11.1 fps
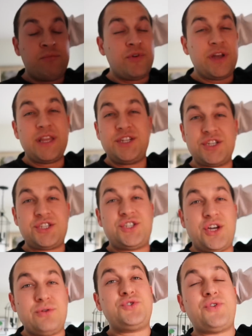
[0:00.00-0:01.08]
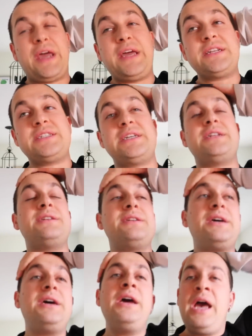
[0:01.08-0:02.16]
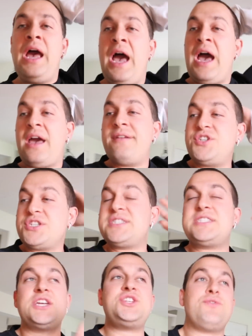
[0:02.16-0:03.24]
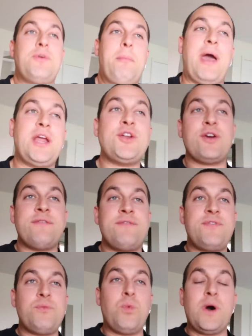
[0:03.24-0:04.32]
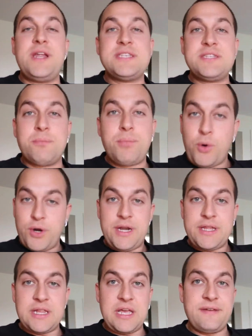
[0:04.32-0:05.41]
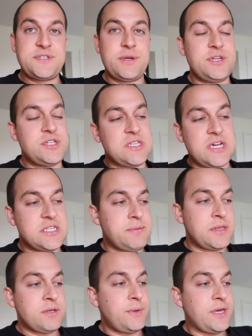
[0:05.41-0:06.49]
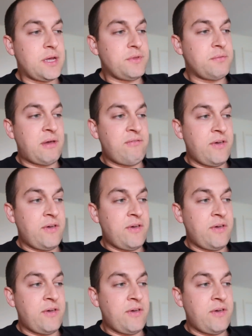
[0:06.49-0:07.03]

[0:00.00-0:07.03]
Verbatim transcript: I'm really just so drained and I've just such a reminder of what is important in life. So I just kind of spent the weekend with my